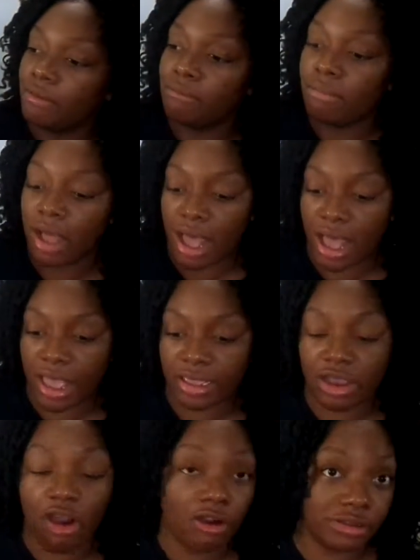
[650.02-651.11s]
by
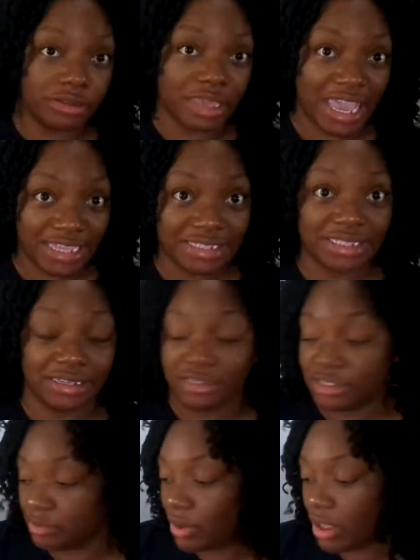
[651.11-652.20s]
Canson
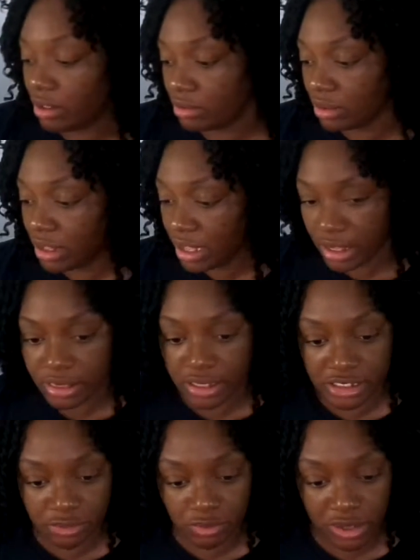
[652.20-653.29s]
as well.
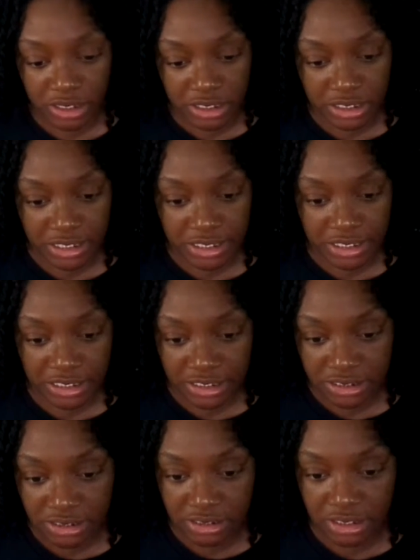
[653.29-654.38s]
This one
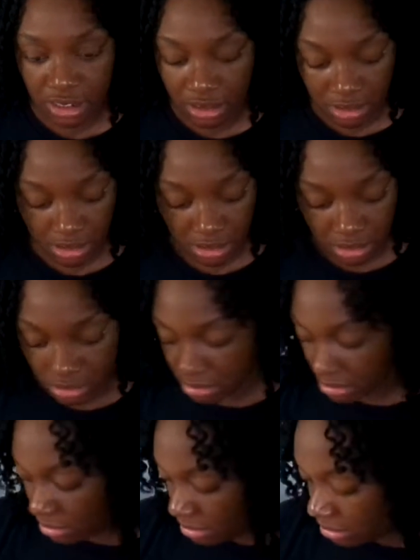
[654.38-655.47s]
is
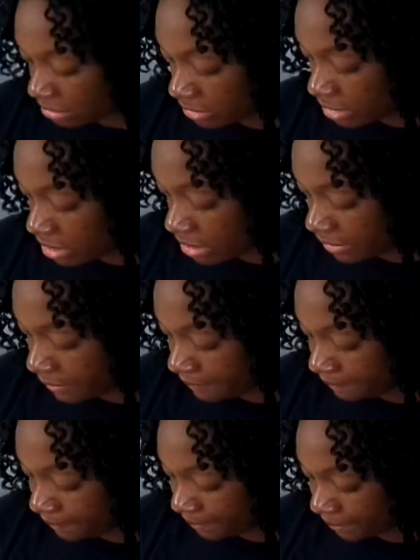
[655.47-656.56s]

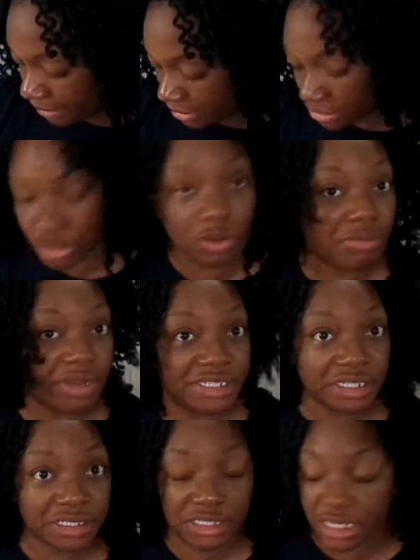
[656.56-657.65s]
it's 12 by
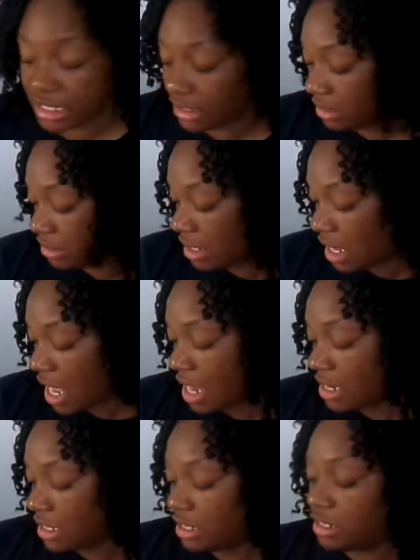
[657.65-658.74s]
16, and
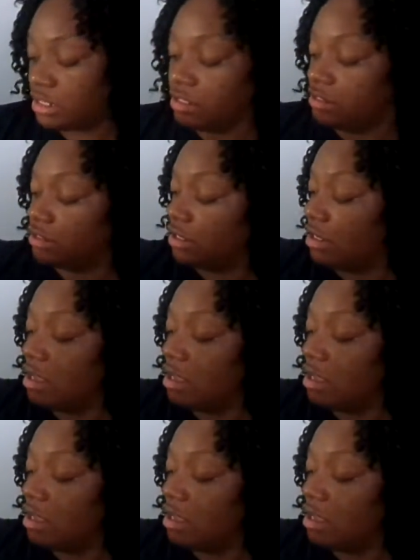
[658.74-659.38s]
it is